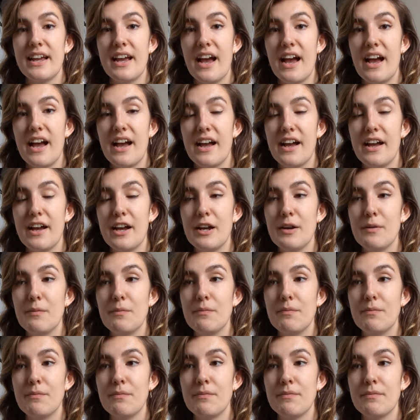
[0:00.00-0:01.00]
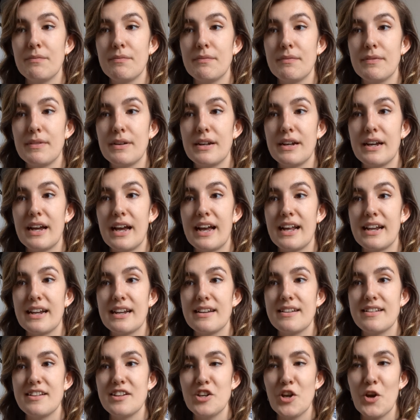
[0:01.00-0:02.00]

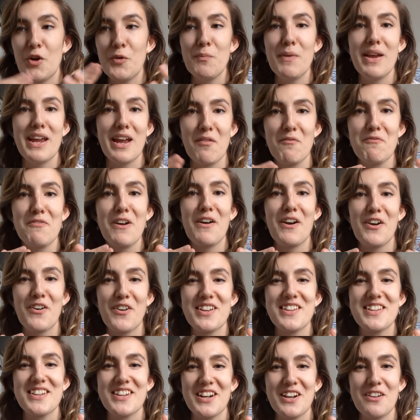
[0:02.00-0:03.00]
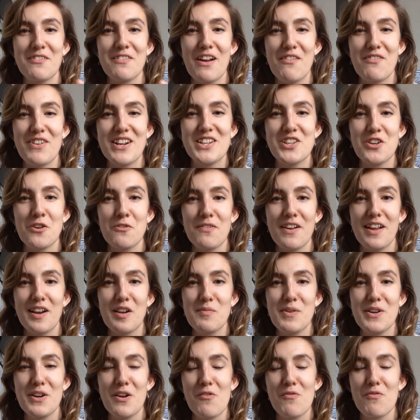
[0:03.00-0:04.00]
And you know me, I'm very critical of every sort of
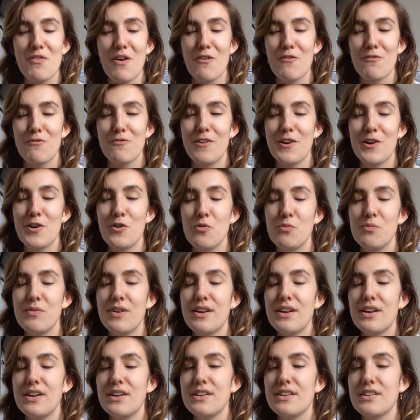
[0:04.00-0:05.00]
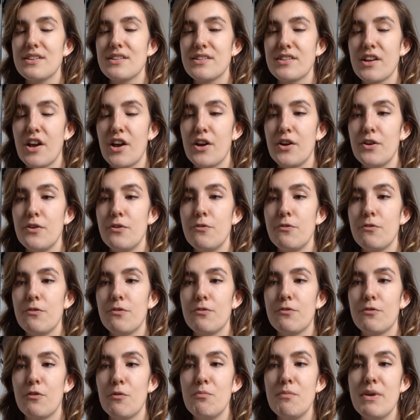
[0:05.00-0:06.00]
element of that film. So
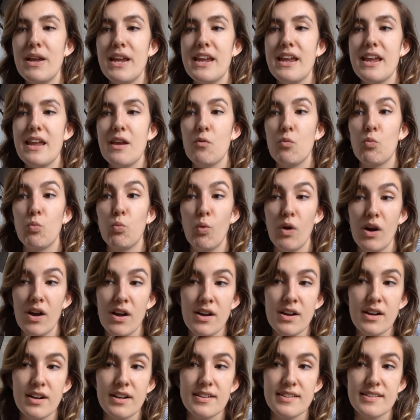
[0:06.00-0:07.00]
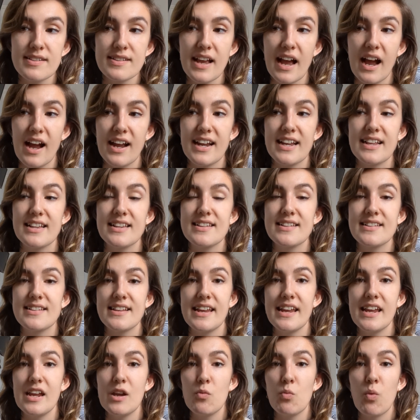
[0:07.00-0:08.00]
for me, it worked. I can
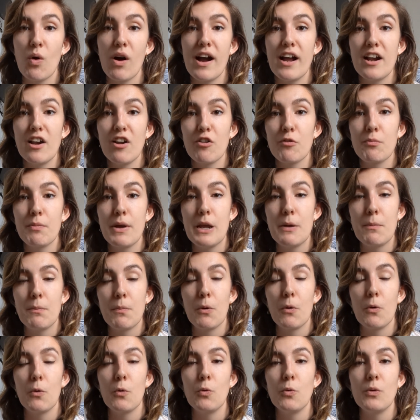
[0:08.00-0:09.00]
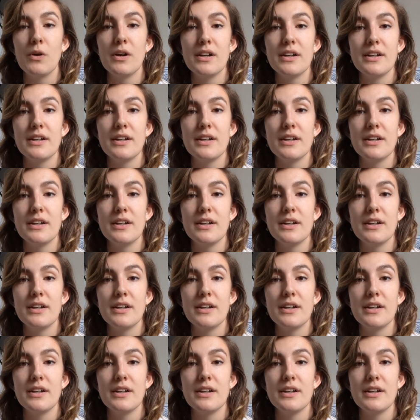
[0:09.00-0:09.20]
see why a lot of people